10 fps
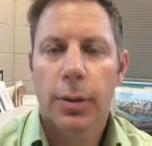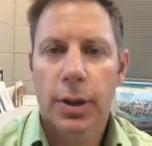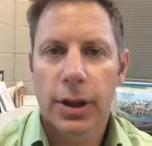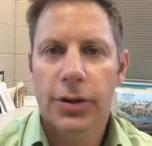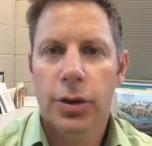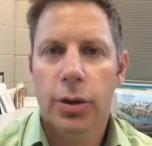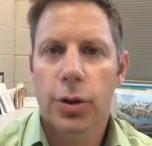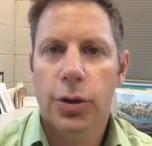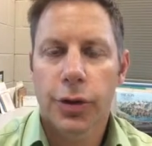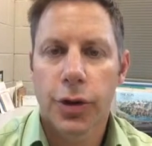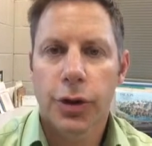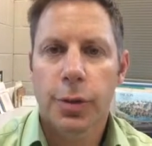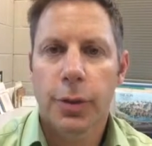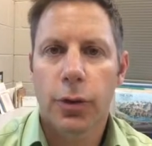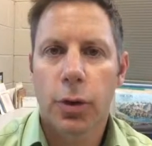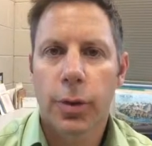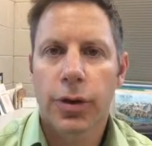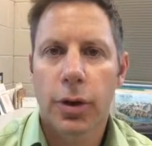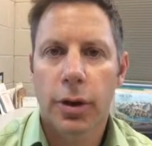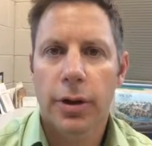And we listened to those first before we
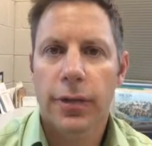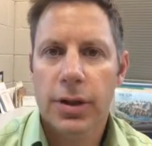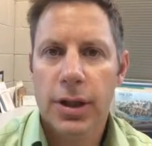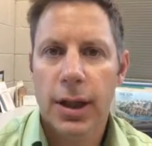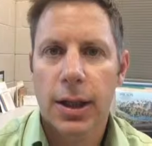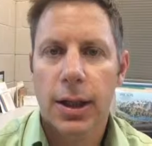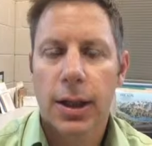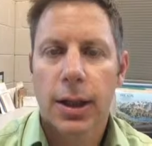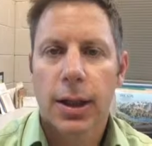started investigating